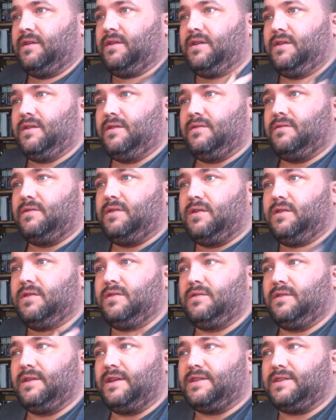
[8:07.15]

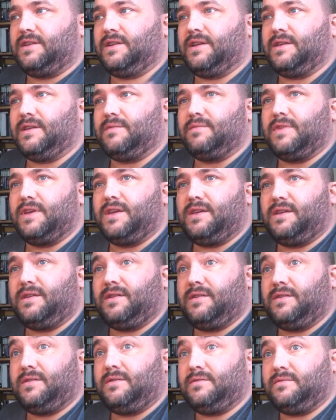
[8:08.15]
Unless you're like me,
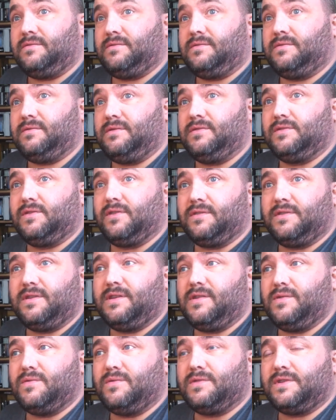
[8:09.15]
who's got
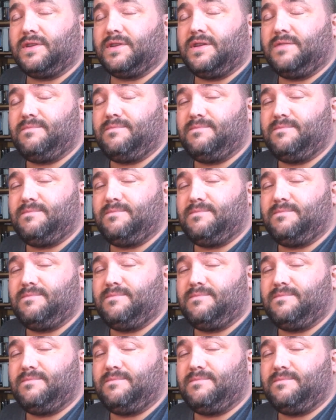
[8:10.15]
the old